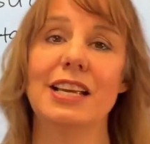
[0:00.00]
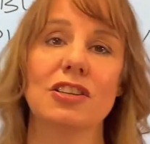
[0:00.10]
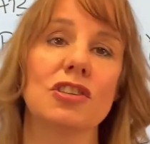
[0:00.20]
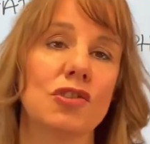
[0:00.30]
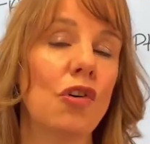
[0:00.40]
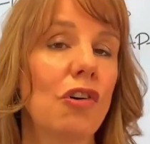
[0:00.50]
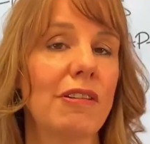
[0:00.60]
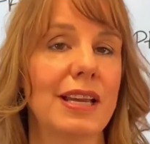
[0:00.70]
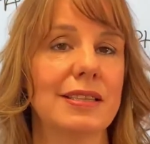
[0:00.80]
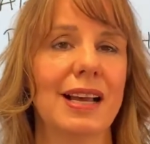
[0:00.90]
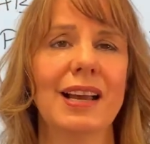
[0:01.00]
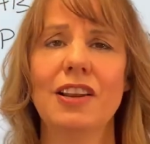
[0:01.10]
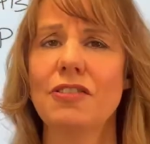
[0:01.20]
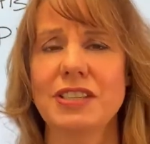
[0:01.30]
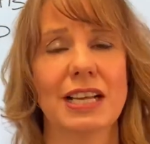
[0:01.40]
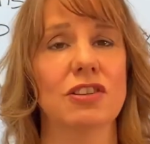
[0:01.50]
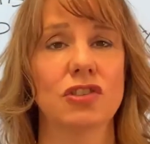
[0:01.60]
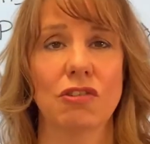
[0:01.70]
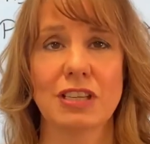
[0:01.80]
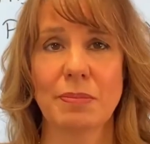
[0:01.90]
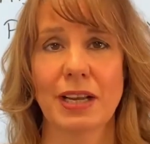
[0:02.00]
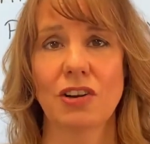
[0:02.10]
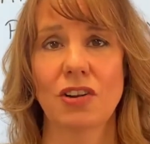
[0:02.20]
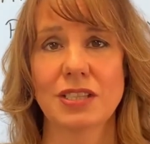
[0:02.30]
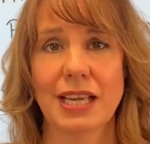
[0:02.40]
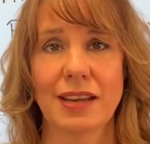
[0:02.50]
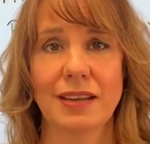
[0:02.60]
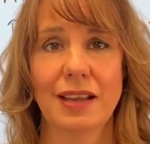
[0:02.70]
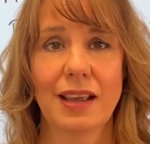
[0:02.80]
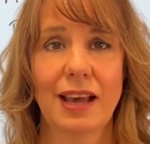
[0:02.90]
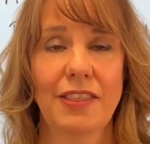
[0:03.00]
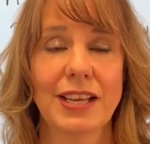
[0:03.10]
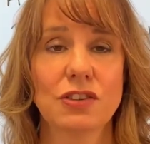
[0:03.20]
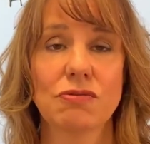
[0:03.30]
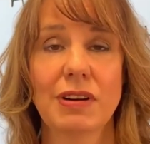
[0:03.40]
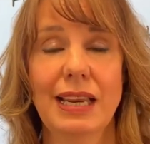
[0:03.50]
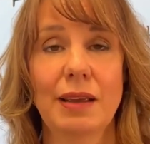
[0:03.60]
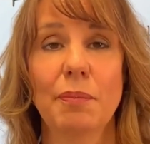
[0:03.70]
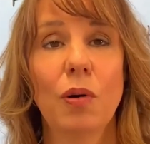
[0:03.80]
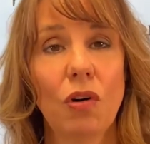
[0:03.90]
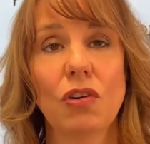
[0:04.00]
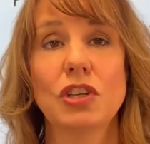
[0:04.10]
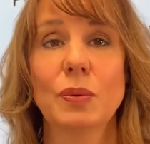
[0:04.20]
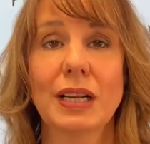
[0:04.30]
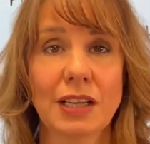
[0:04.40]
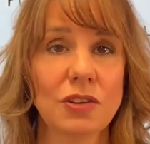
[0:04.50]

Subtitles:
stories. I love to tell stories in my content. I think it's really important to include